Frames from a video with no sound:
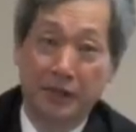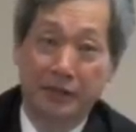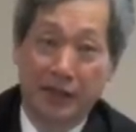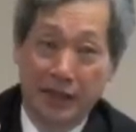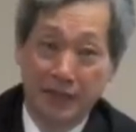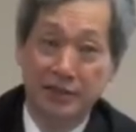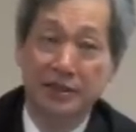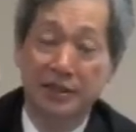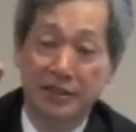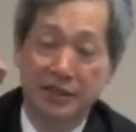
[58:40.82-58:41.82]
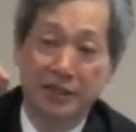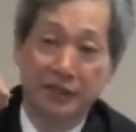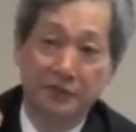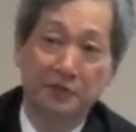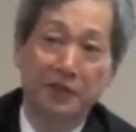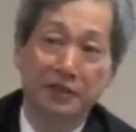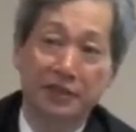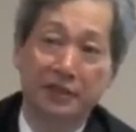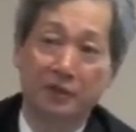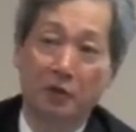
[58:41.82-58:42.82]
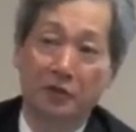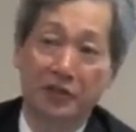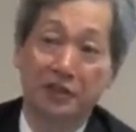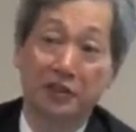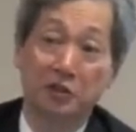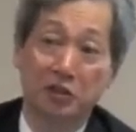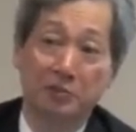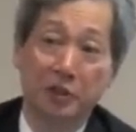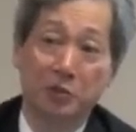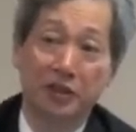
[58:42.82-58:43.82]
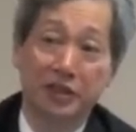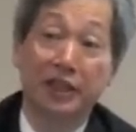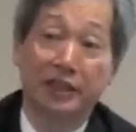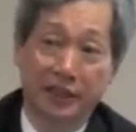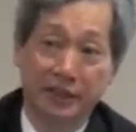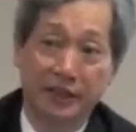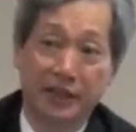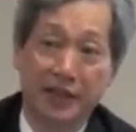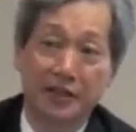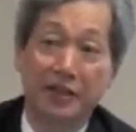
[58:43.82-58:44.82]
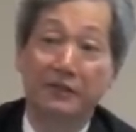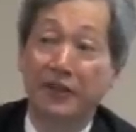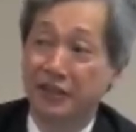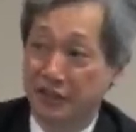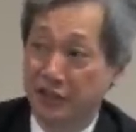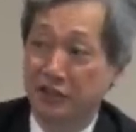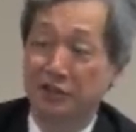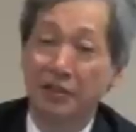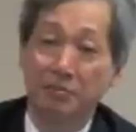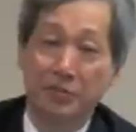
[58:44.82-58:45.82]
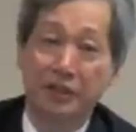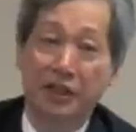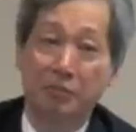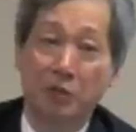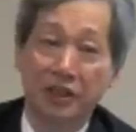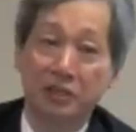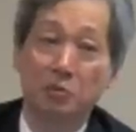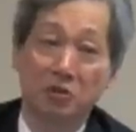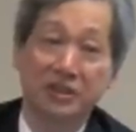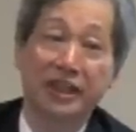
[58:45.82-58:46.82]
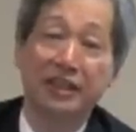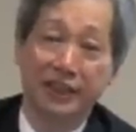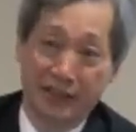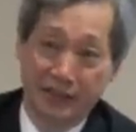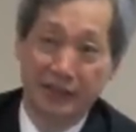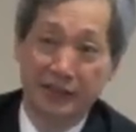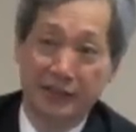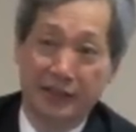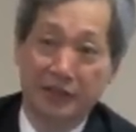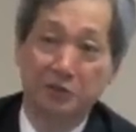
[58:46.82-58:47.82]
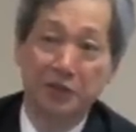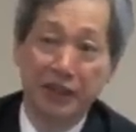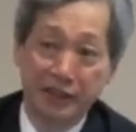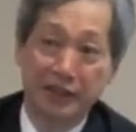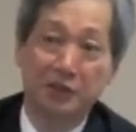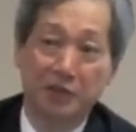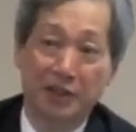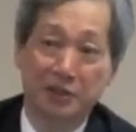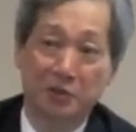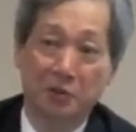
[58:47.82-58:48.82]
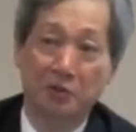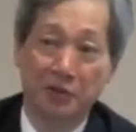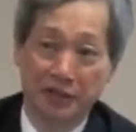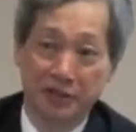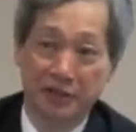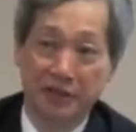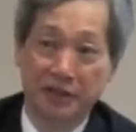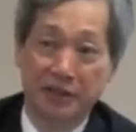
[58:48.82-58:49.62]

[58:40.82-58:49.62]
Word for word: But as the difference in open institution between China and the investors become much more salient and related to actual governments,